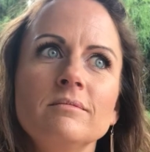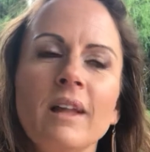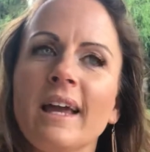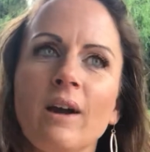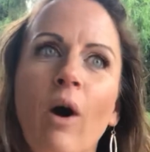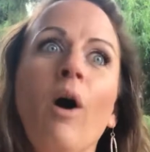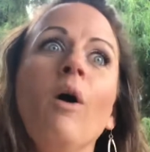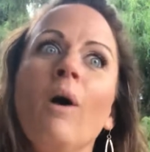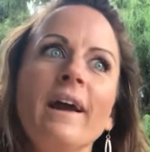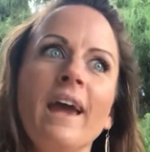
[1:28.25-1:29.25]
like,
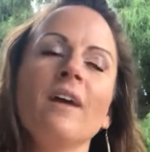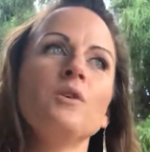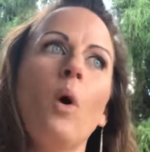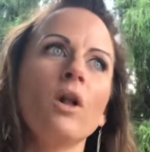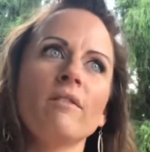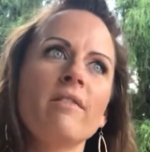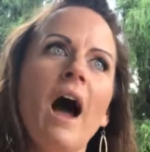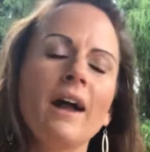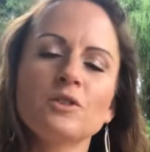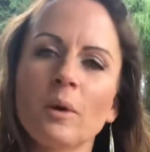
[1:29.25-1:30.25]
oh, I can't do all of
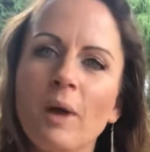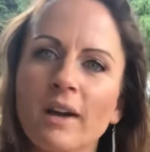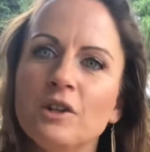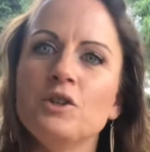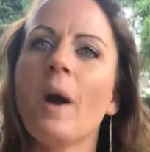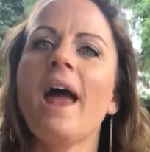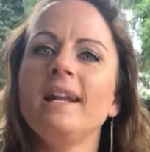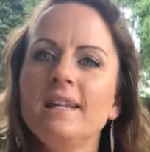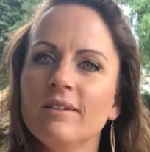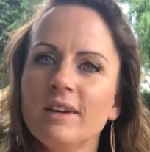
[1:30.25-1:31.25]
that, so I'm not going to do
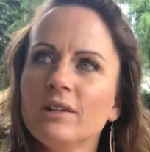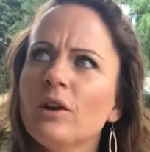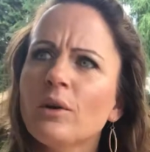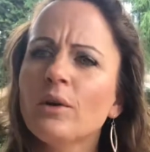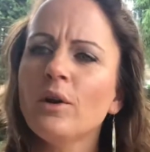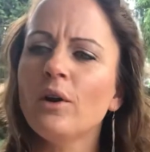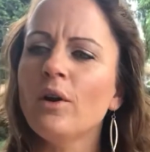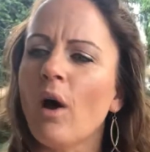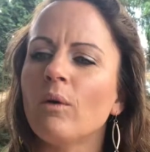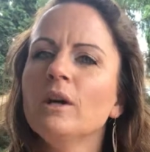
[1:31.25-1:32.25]
any of it. No.
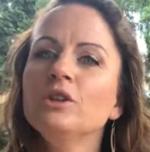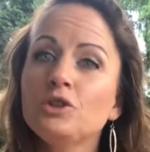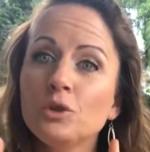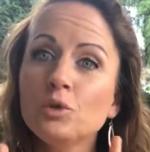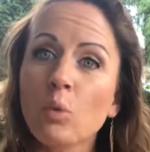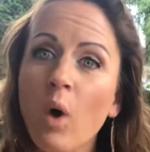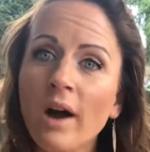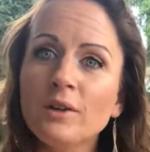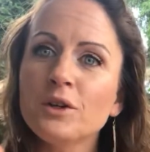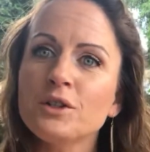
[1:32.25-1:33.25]
Choose
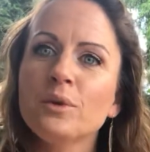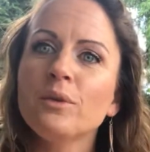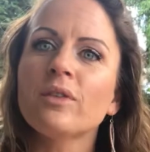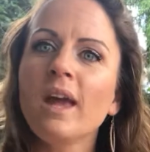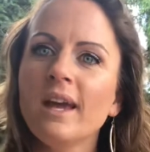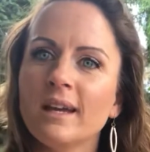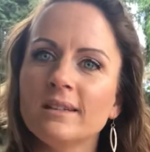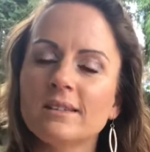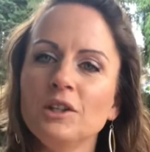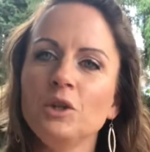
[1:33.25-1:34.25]
one or two
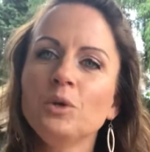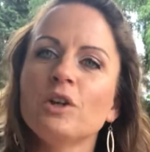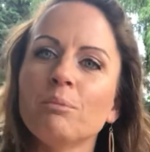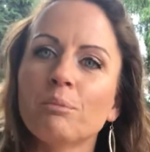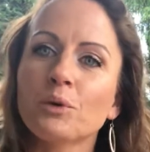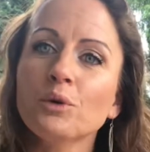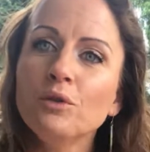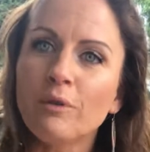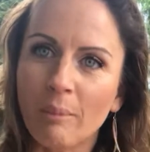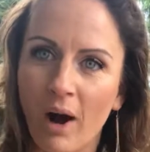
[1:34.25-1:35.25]
things that you could
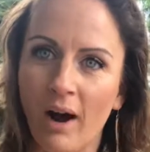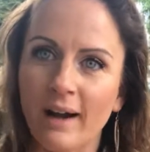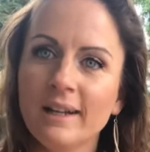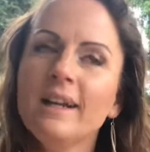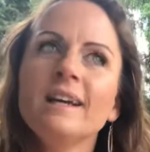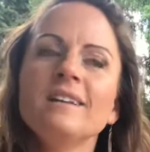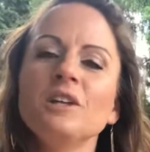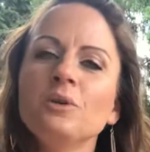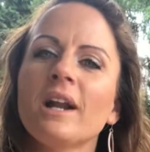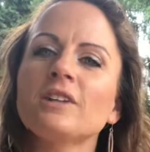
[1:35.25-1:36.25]
improve upon, that
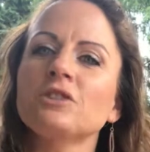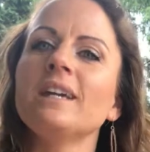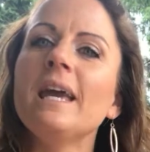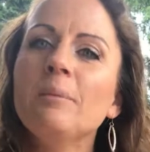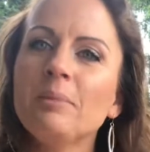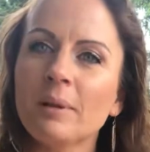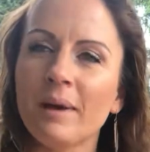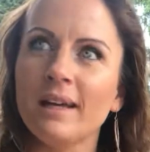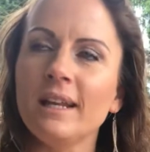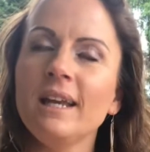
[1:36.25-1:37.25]
you could actually
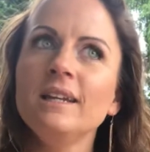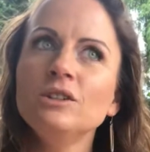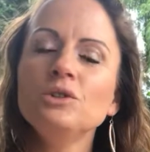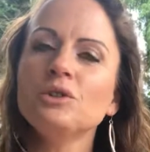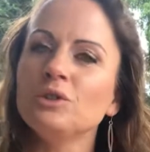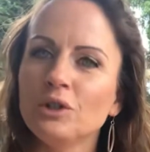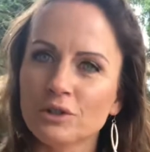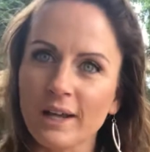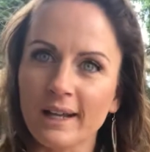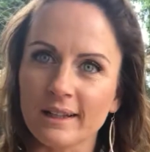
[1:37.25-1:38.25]
implement into your
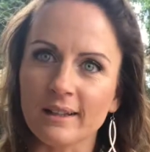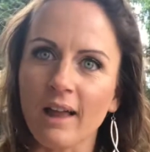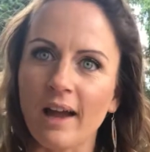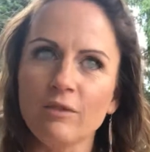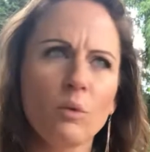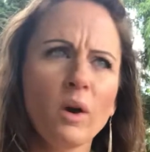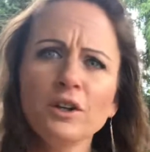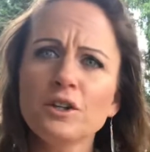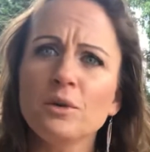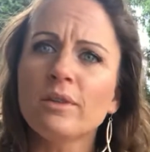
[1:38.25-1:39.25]
daily life. One
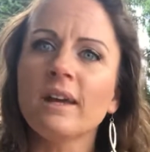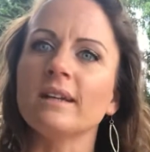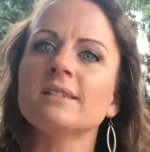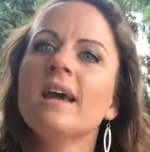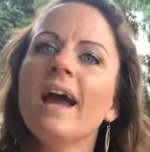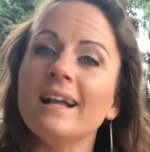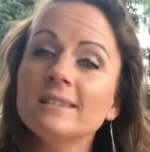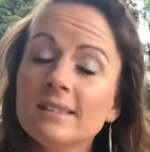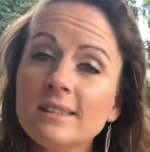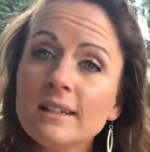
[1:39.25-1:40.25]
or two things, and
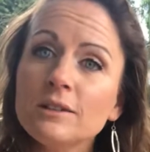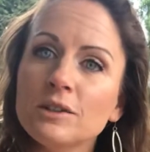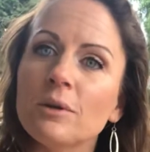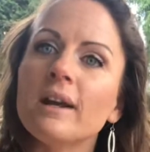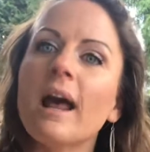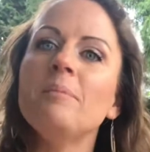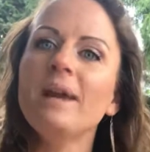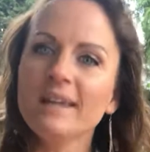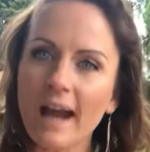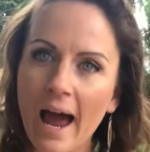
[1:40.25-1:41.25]
stick to it, and
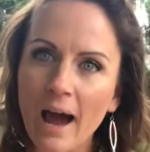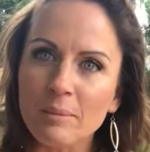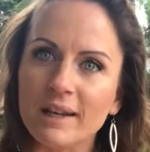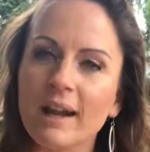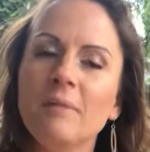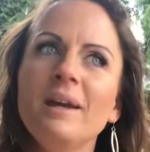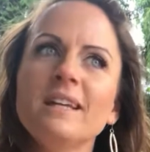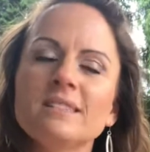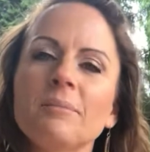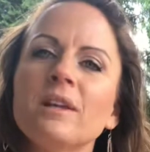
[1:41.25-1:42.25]
make it a habit, and make
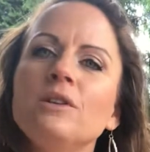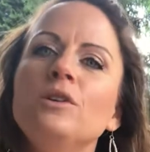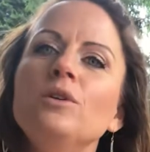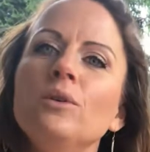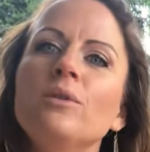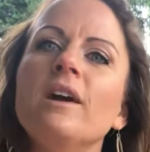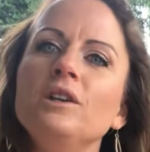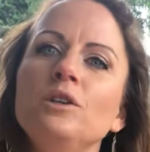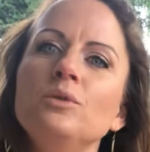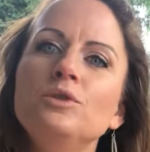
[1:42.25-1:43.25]
it something new that
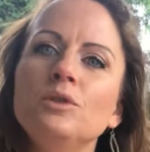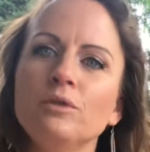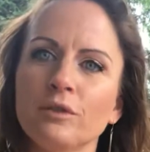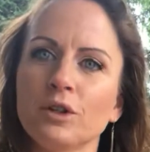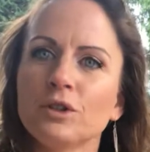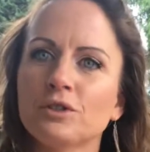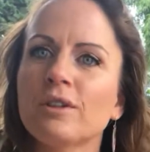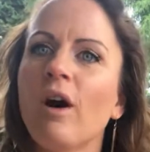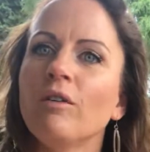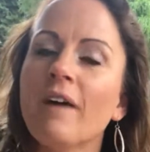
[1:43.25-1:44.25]
you do for
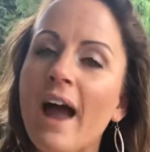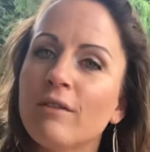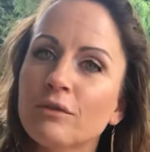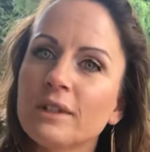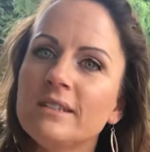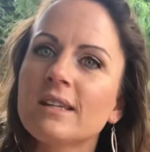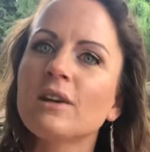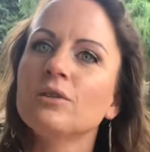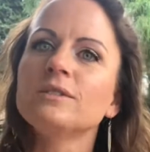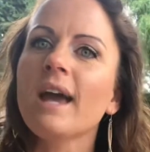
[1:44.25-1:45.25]
yourself every
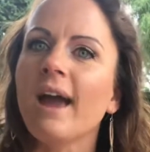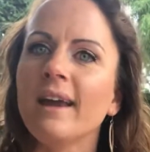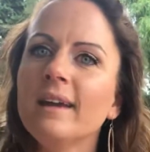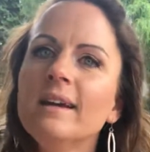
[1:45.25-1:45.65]
single day.